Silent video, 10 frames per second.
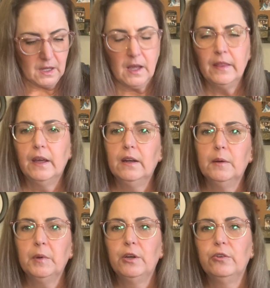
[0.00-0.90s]
And then
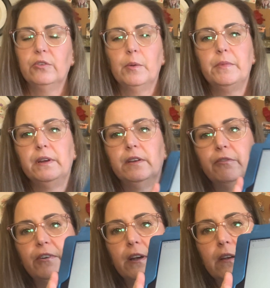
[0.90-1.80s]
I'm going to do something
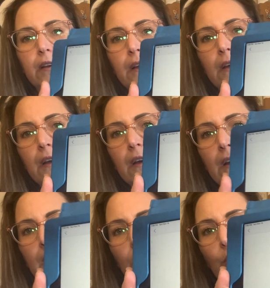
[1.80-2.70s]
different
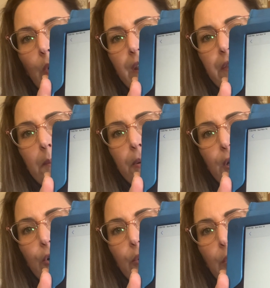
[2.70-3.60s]
with the
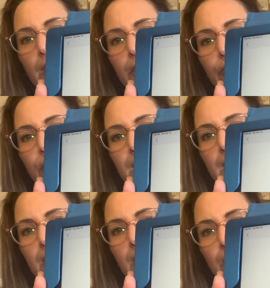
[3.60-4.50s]
blue and
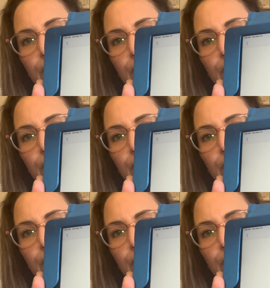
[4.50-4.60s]
green and